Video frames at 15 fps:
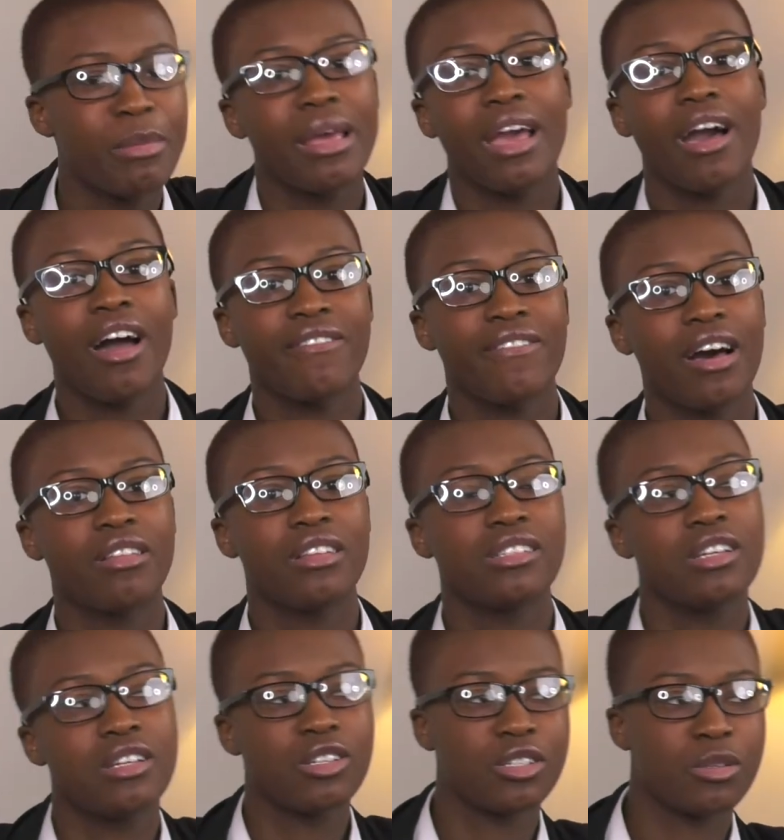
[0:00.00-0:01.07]
me, I found that
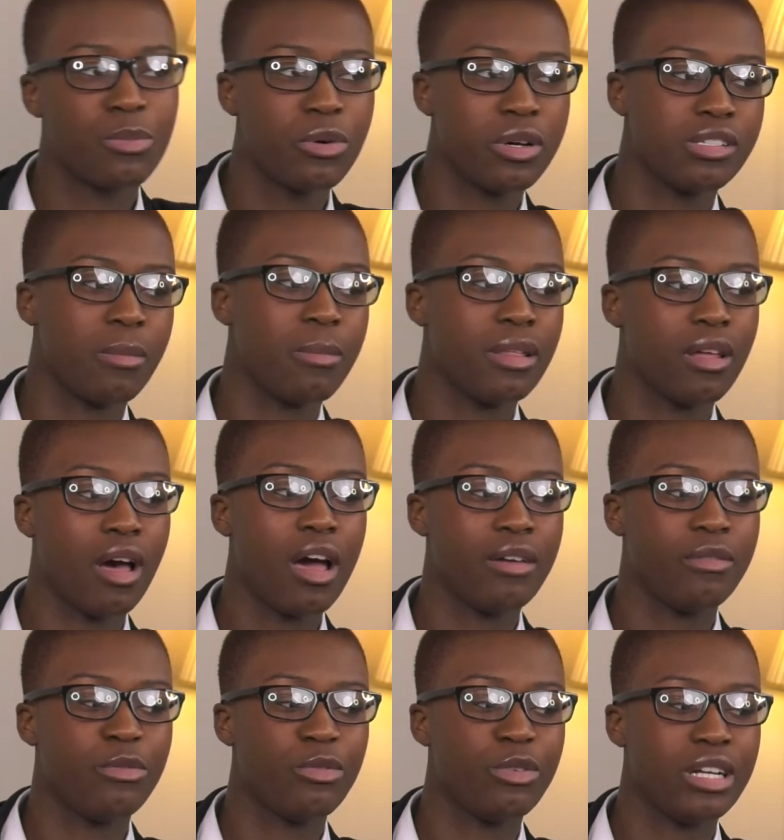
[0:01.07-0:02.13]
teacher support is something that I
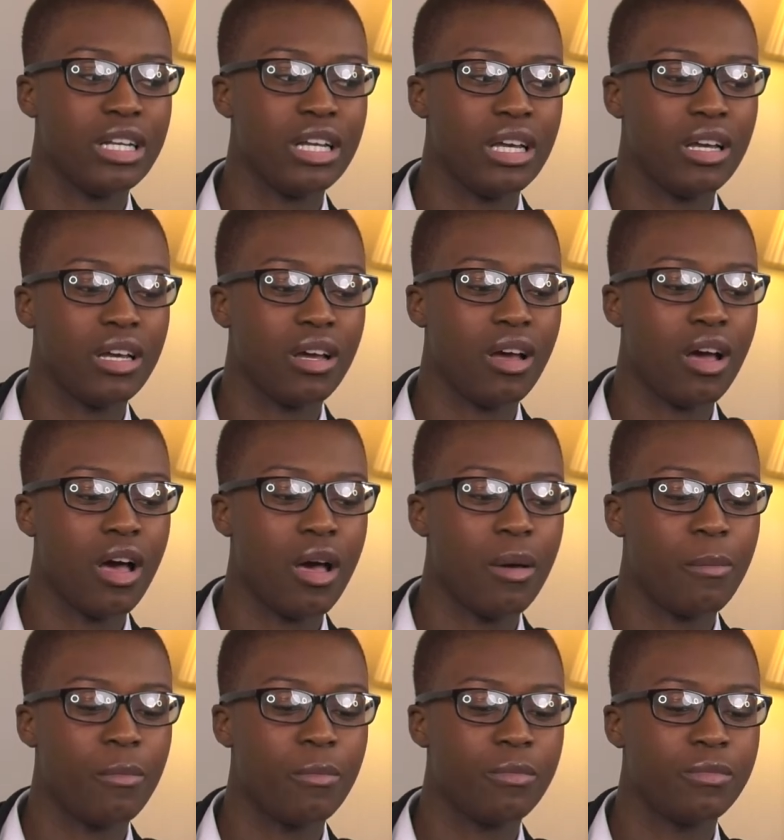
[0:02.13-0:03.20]
really
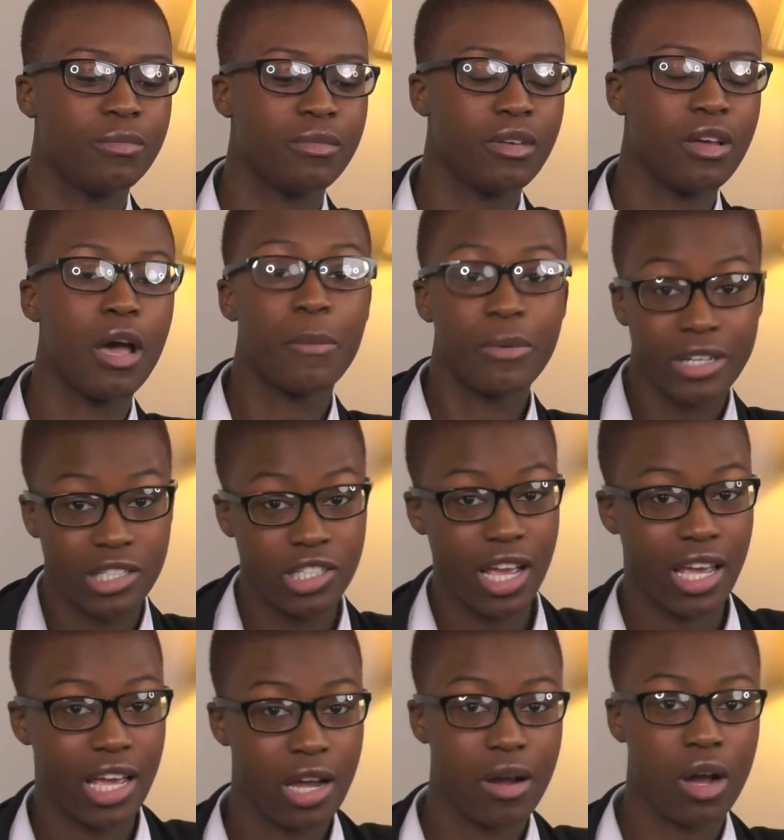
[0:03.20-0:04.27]

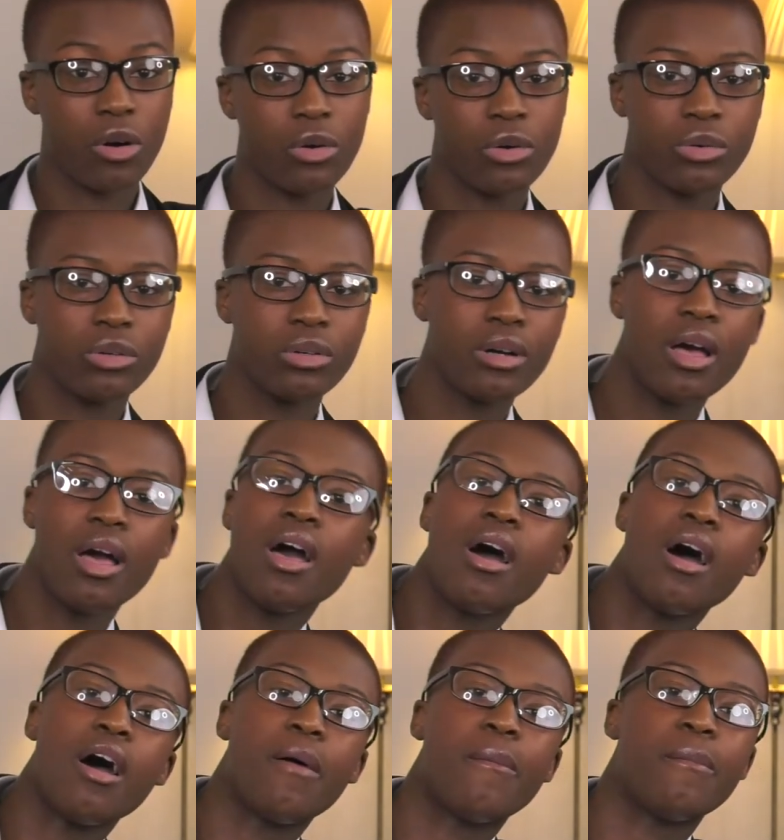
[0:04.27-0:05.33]
appreciate here at Hockerill.
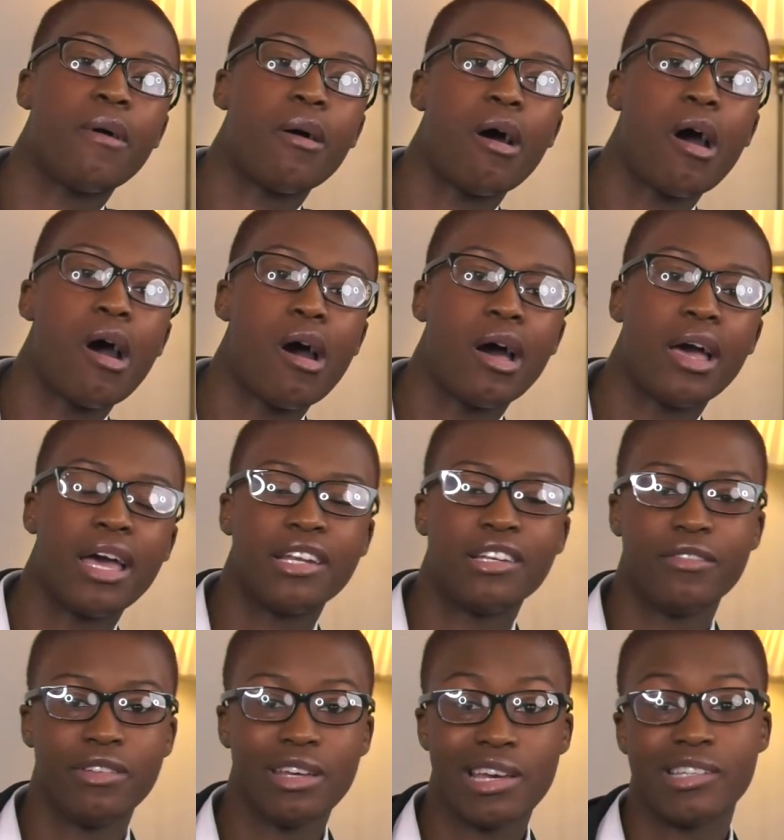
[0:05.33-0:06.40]
Our head
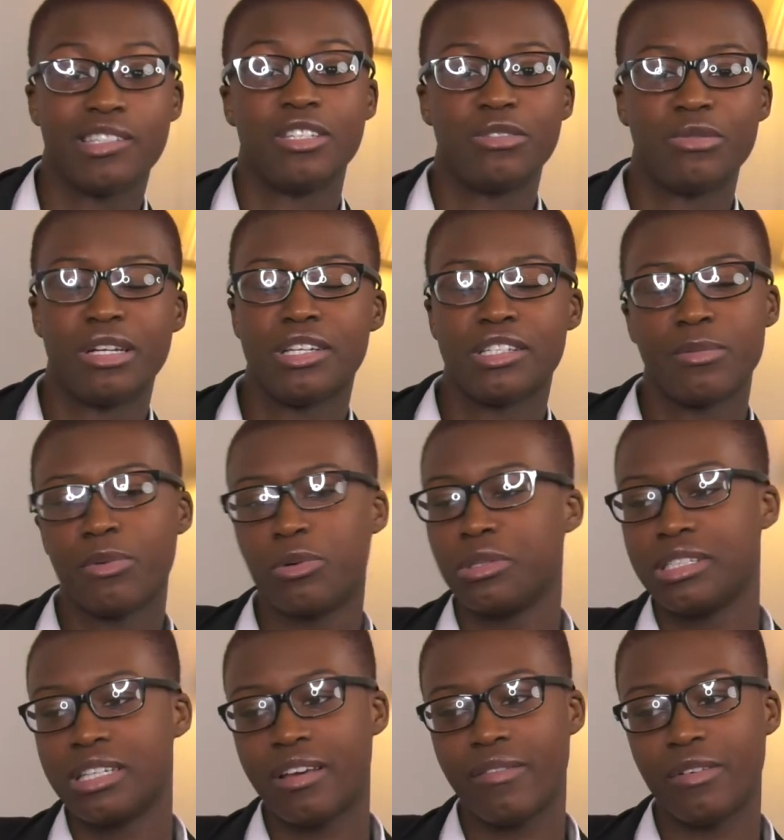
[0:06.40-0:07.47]
of year, she's really
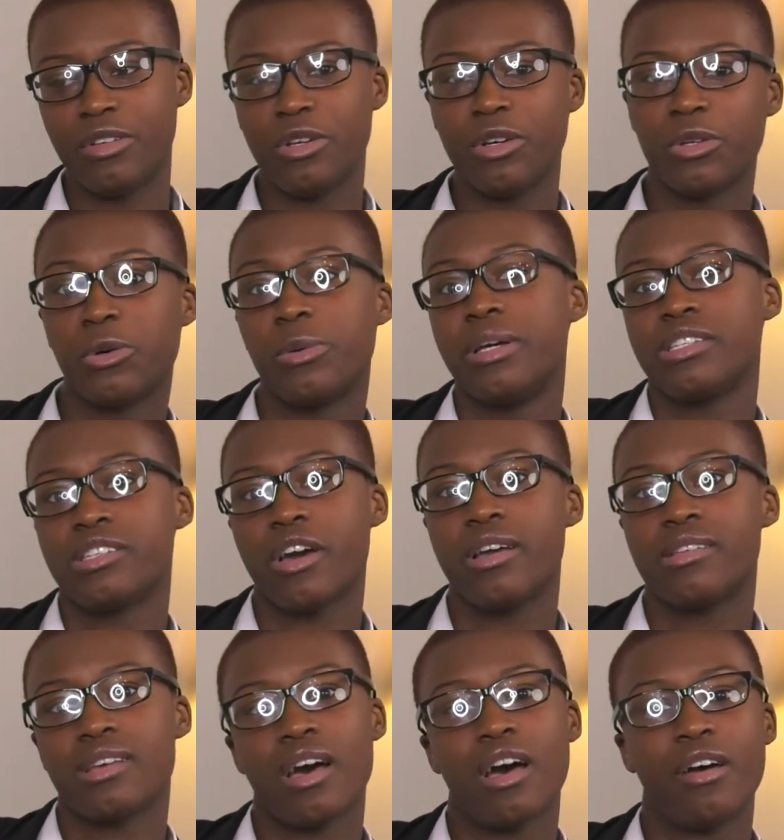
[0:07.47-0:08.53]
supportive, and you can always
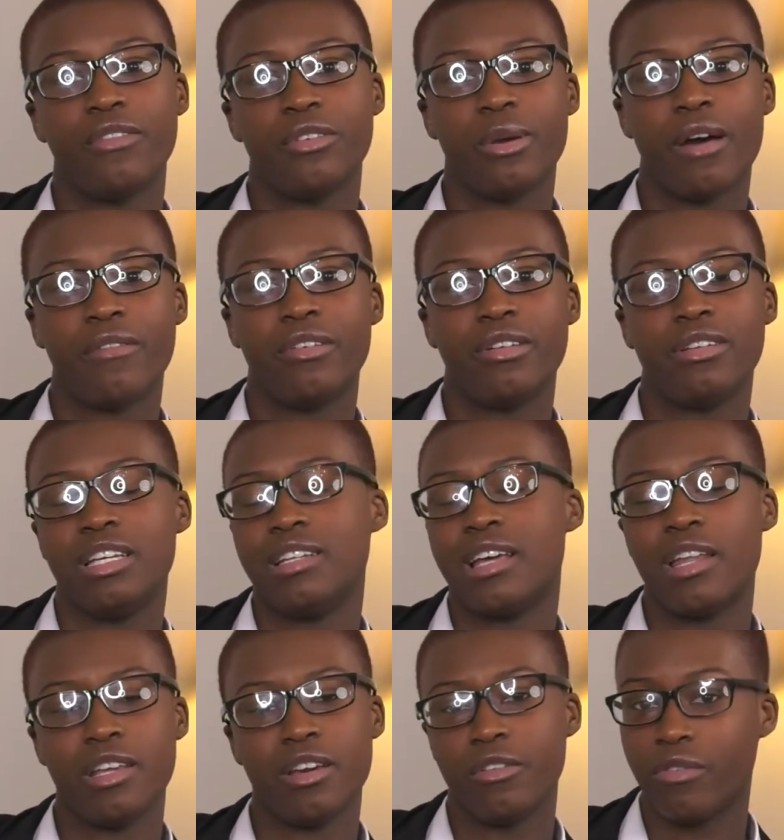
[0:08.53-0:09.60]
go to her if you ever need
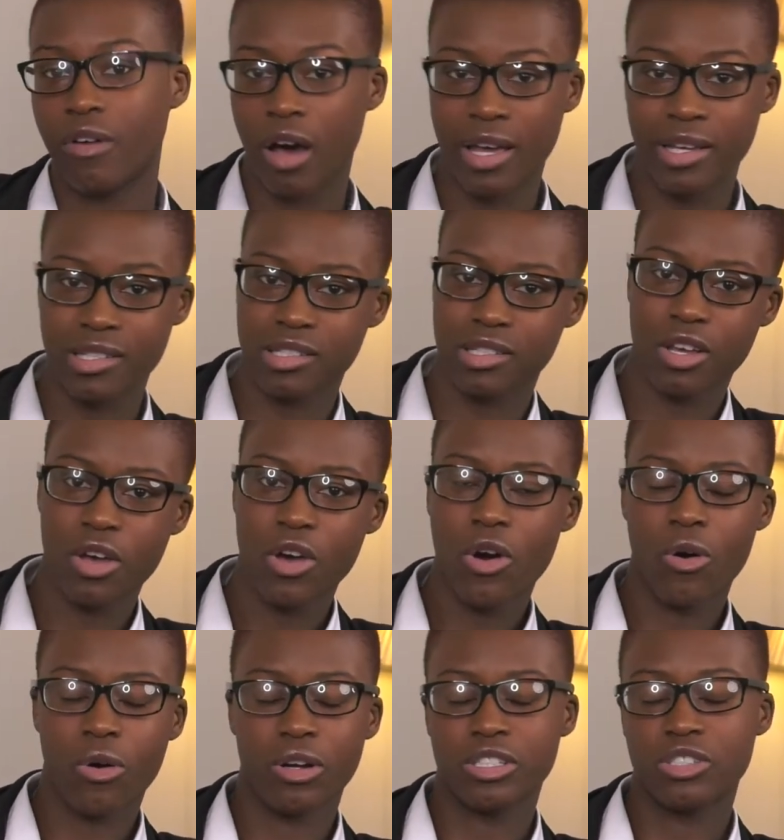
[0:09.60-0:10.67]
any advice
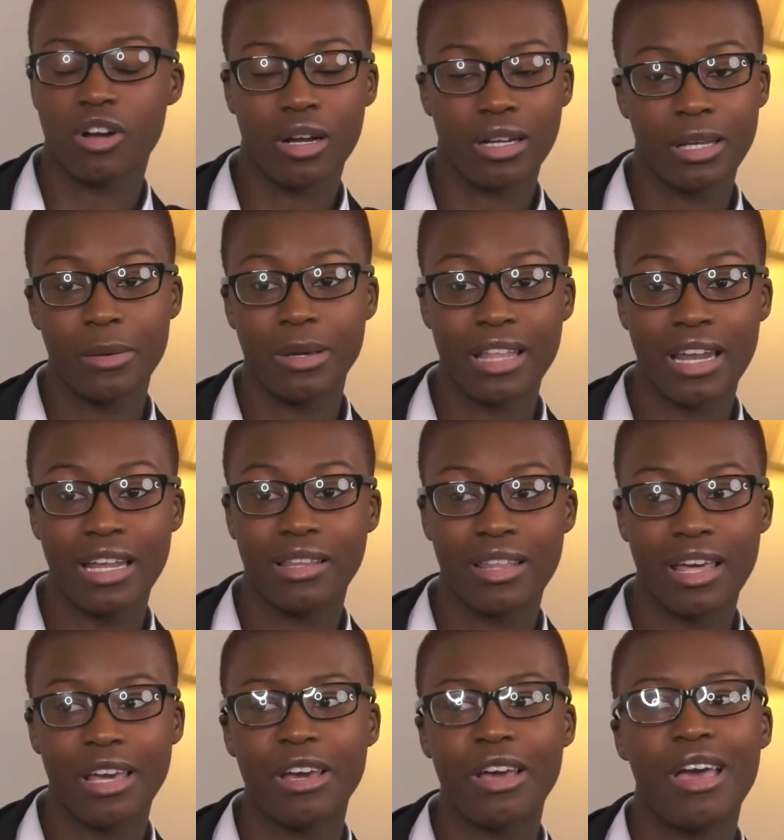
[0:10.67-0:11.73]
or are struggling with
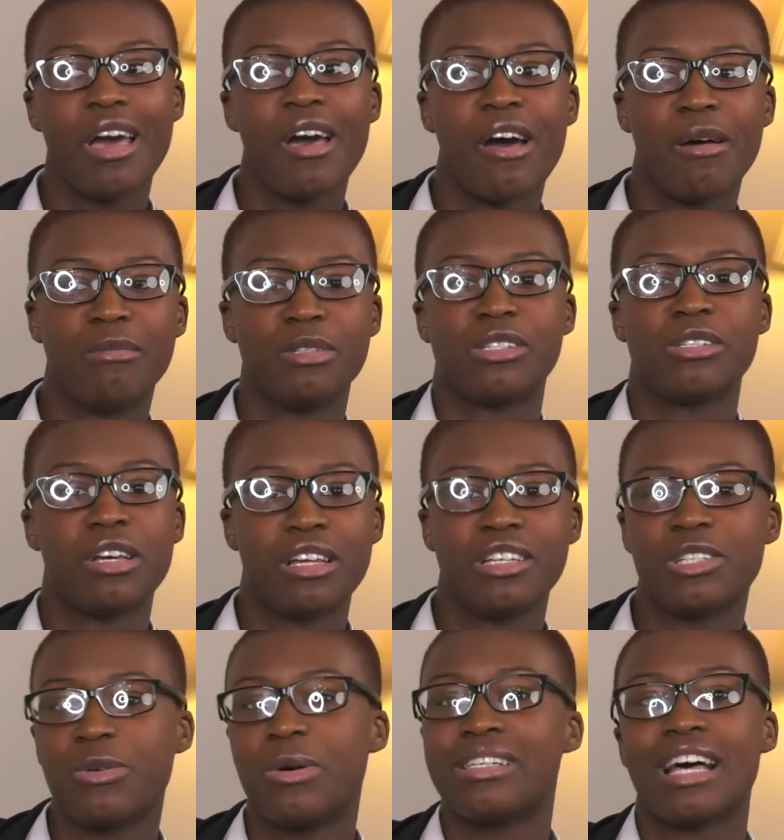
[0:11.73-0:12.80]
anything. Just know
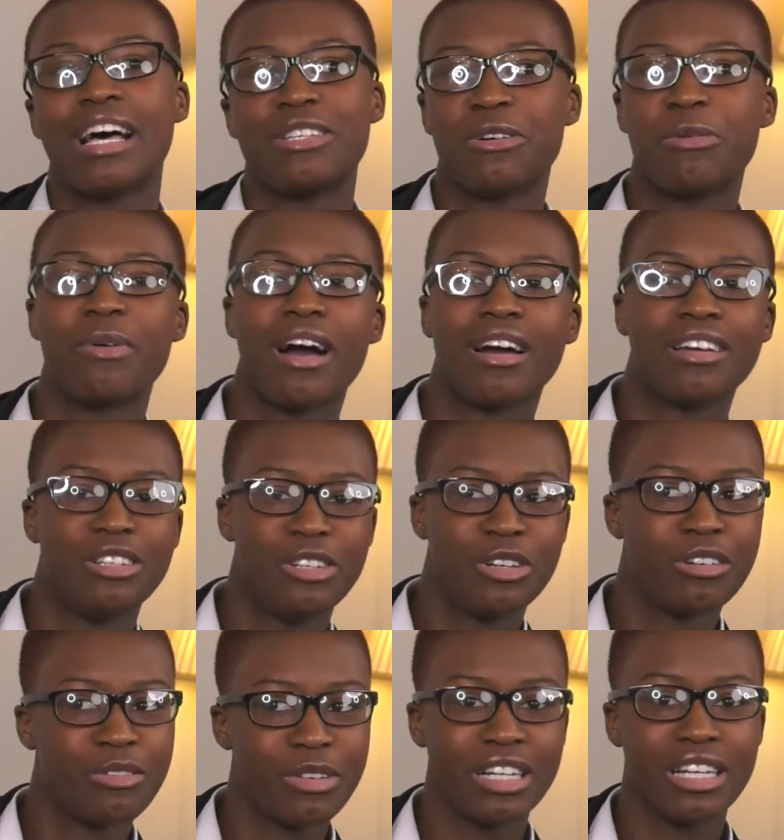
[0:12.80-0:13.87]
that she always has your back and you
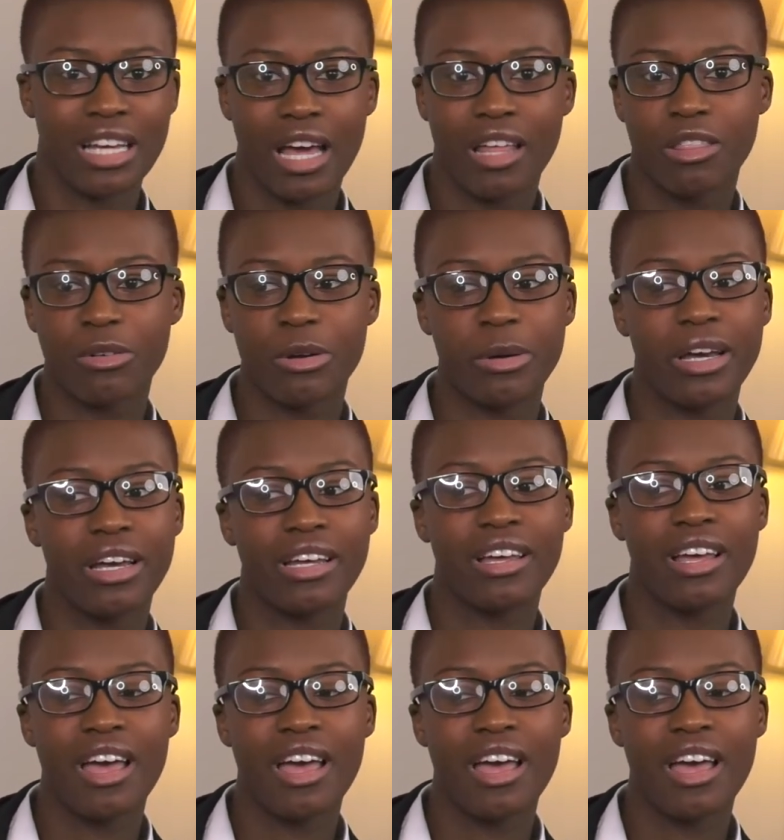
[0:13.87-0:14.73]
can really get through it.